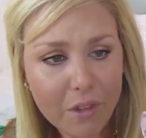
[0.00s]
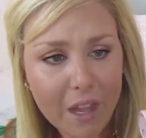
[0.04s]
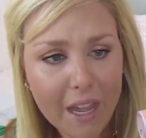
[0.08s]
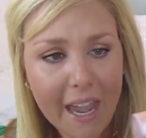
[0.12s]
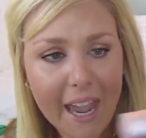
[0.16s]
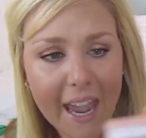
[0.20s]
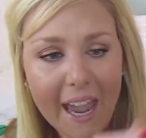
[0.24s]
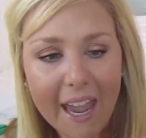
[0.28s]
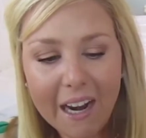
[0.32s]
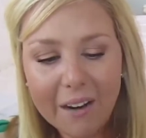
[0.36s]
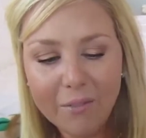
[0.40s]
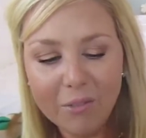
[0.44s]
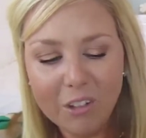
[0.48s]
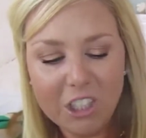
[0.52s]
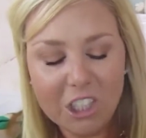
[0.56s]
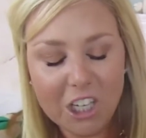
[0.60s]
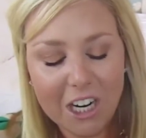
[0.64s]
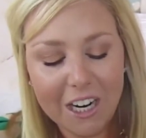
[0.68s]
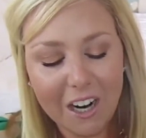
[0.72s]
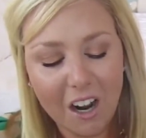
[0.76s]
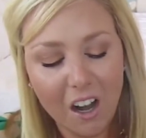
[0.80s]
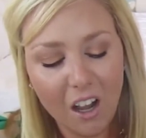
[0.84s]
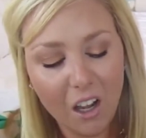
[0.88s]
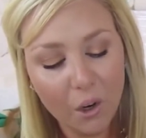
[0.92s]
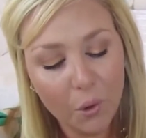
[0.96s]
and which
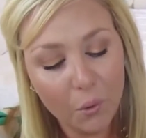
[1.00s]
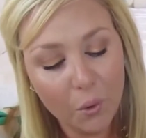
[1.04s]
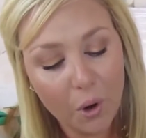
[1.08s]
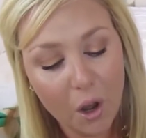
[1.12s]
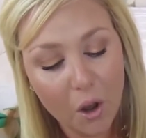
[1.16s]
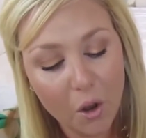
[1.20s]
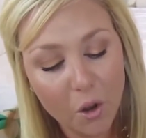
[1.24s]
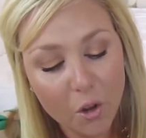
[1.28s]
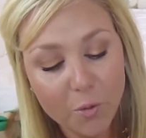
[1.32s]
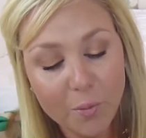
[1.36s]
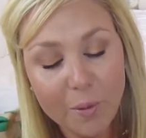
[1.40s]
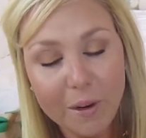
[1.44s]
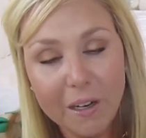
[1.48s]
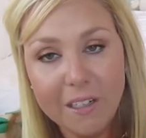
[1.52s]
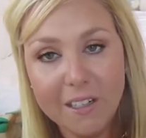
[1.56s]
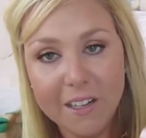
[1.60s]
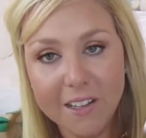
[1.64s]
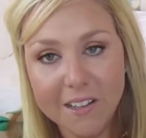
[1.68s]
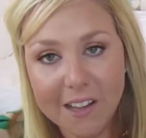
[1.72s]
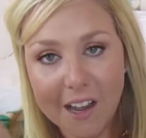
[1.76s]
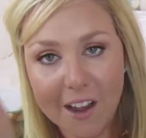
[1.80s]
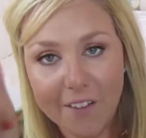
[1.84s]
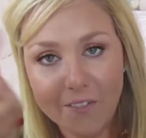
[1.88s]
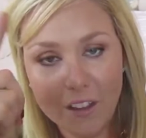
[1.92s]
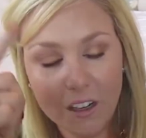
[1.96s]
I call it rose but it
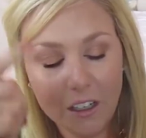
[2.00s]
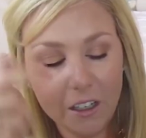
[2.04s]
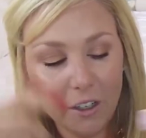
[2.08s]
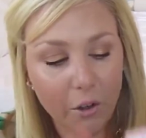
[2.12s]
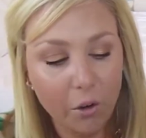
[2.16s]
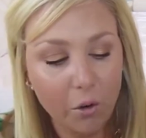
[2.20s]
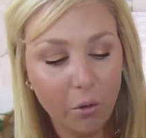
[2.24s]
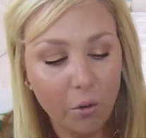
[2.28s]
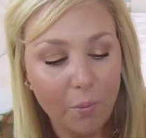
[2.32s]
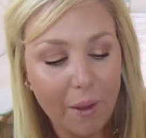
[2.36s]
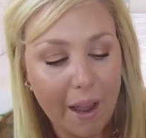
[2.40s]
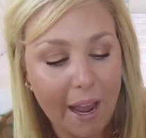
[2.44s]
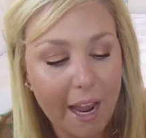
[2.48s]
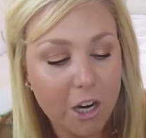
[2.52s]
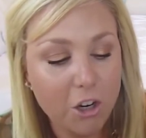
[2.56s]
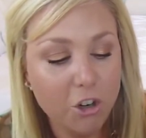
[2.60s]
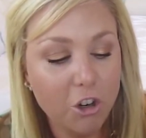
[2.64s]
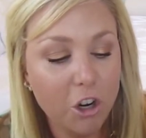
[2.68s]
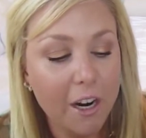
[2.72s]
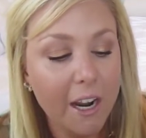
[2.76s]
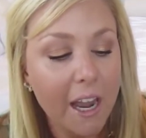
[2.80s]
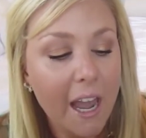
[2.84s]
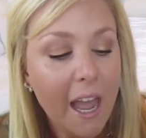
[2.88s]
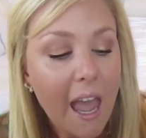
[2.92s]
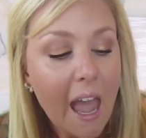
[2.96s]
does have the little
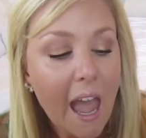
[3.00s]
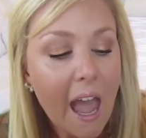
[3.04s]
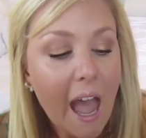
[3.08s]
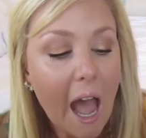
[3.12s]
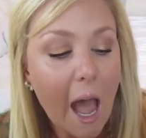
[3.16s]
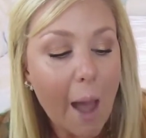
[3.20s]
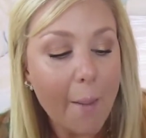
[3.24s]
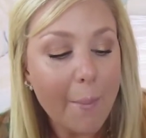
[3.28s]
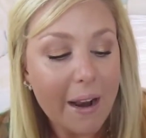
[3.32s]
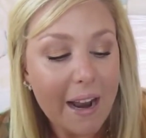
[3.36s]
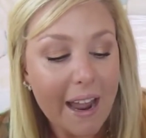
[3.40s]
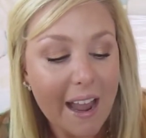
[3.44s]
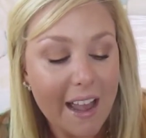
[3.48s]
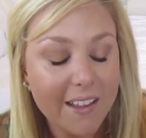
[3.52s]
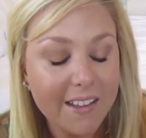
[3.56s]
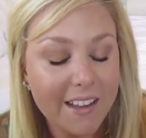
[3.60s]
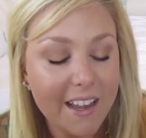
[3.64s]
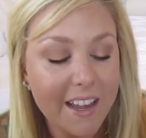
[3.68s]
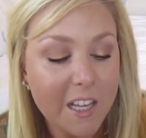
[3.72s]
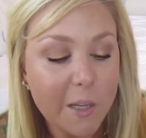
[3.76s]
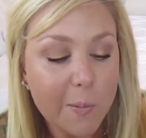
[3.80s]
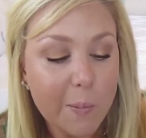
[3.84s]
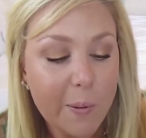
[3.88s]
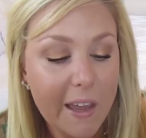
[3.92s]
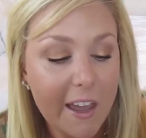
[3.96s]
asterisk um, and it has
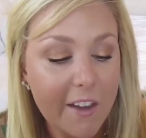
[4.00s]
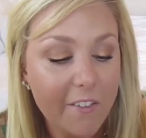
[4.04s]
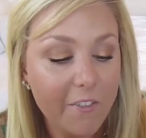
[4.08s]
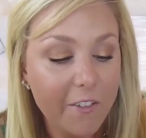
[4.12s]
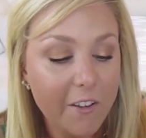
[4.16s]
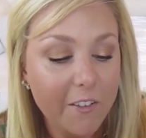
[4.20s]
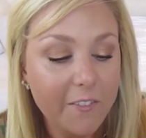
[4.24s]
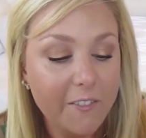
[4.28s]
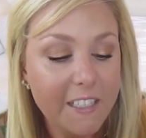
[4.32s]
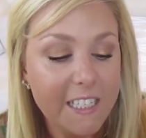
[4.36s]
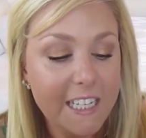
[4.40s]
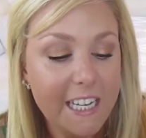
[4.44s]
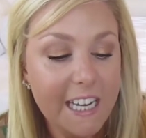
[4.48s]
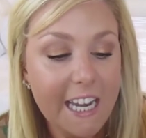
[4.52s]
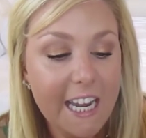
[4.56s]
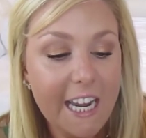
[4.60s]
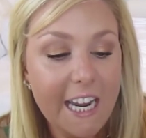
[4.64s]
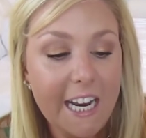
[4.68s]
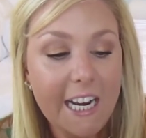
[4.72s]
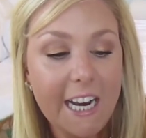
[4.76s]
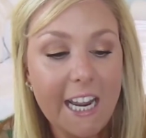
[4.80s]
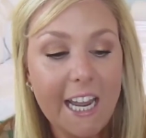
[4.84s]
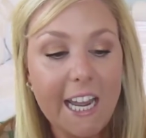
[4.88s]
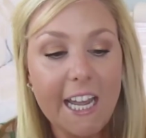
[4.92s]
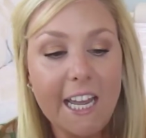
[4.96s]
SPF
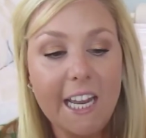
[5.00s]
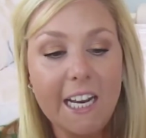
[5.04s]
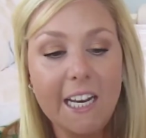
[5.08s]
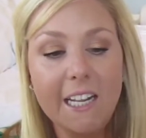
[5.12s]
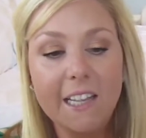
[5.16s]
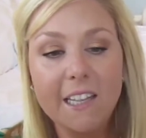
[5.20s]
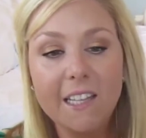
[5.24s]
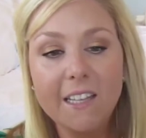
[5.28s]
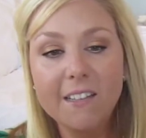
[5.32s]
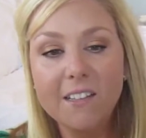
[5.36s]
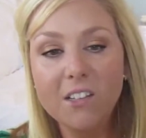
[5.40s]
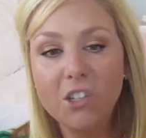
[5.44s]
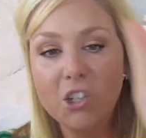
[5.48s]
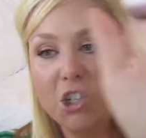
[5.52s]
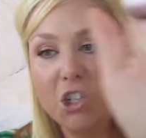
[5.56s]
15 and this is